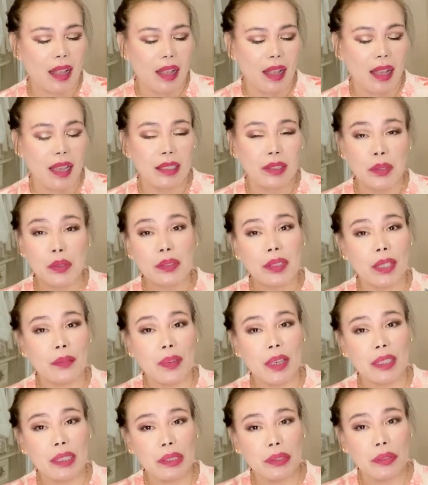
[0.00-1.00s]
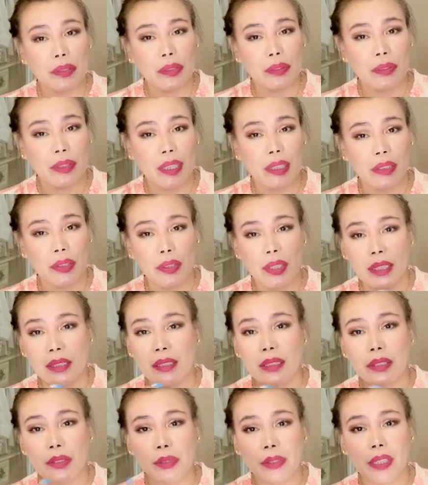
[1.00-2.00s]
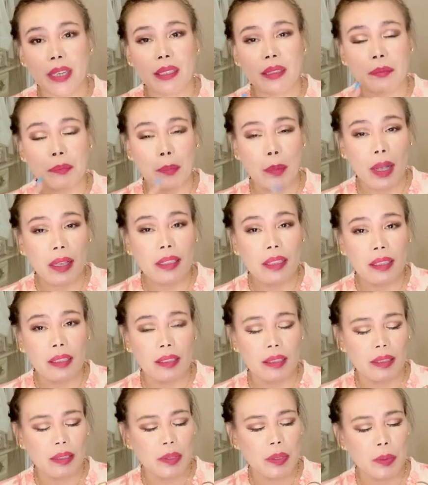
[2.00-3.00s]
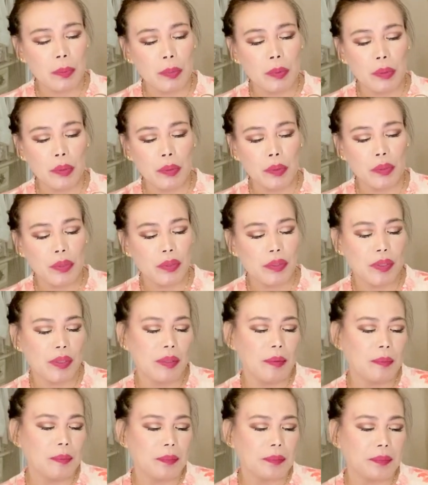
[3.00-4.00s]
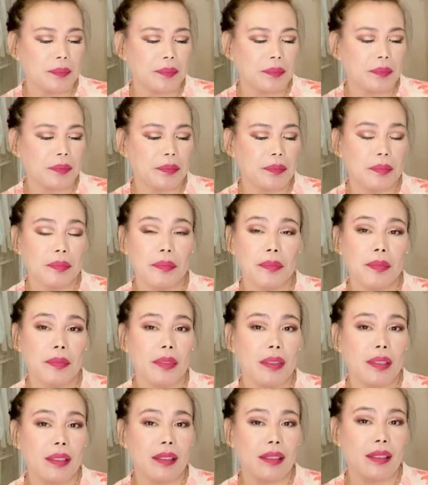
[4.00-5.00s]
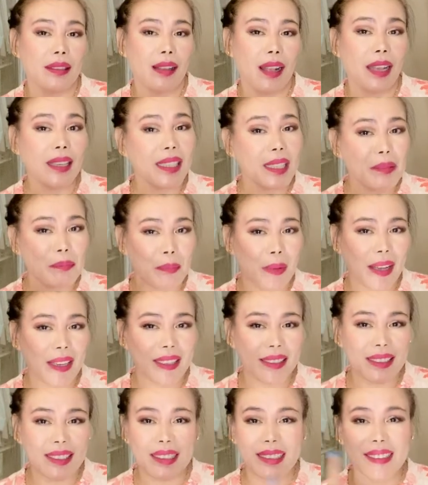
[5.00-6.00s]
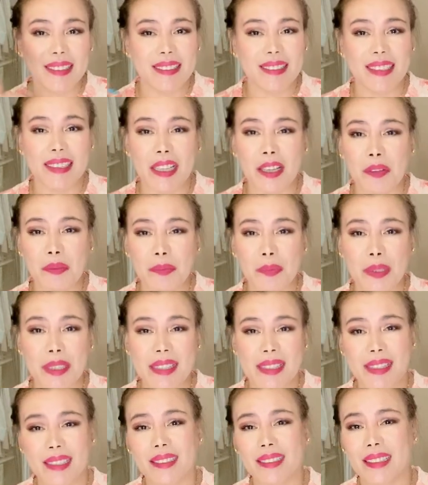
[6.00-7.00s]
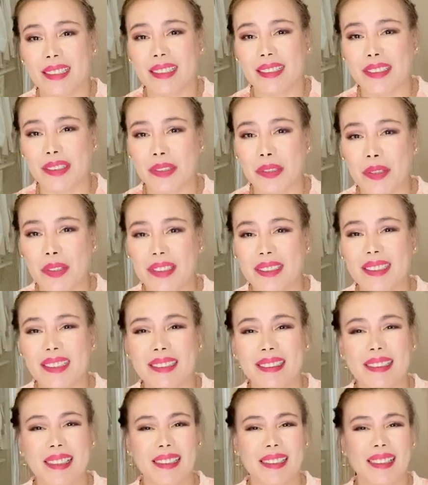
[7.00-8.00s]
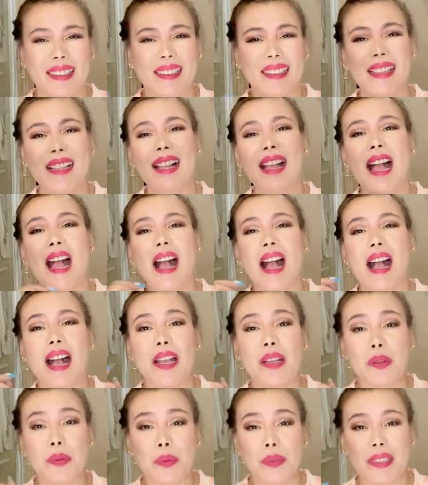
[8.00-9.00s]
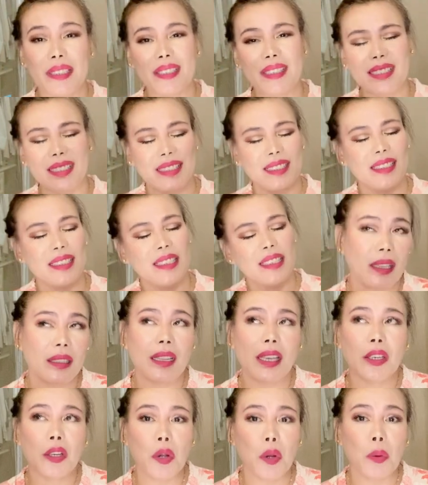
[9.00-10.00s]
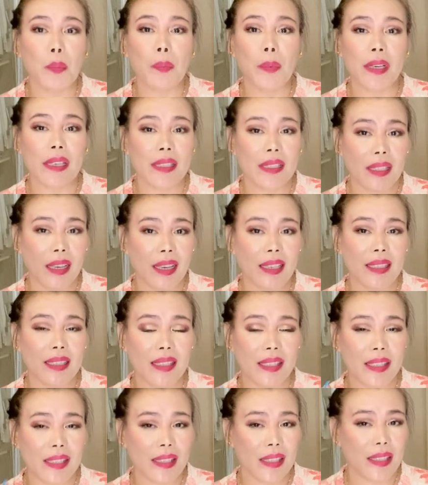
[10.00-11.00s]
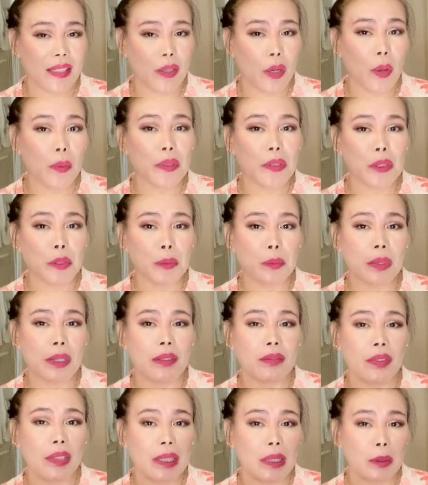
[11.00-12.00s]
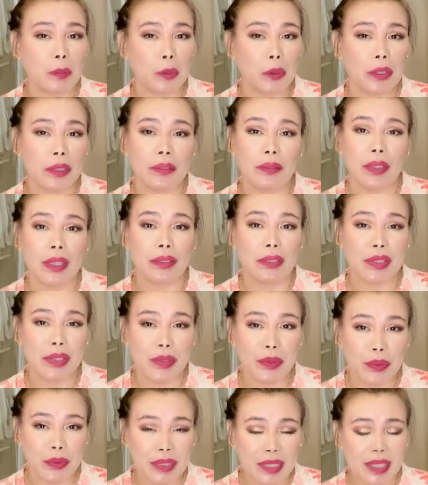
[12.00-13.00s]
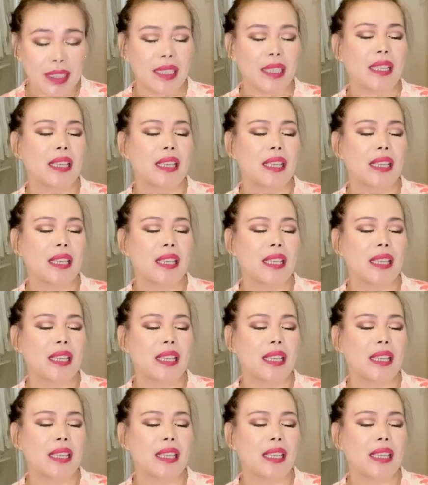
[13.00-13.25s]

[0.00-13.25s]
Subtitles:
I don't have any regret, or I didn't regret buying this, because I can buy the love bracelet later on. I wish, and I hope my size is going to be available very soon.